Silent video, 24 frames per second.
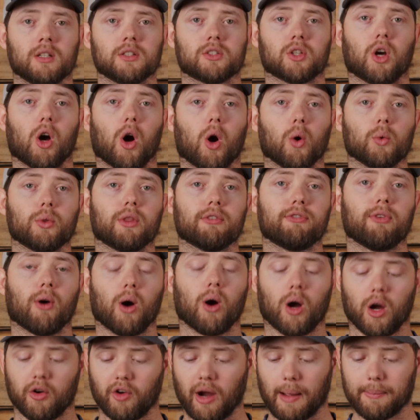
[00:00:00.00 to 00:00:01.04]
To hold the
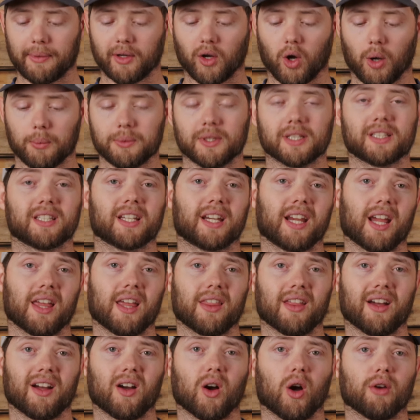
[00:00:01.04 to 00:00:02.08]
firearm and optic
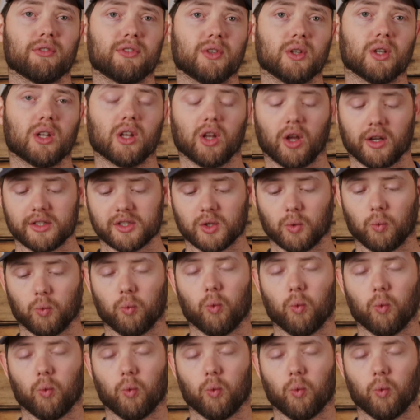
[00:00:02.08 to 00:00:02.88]
together, I've utilised the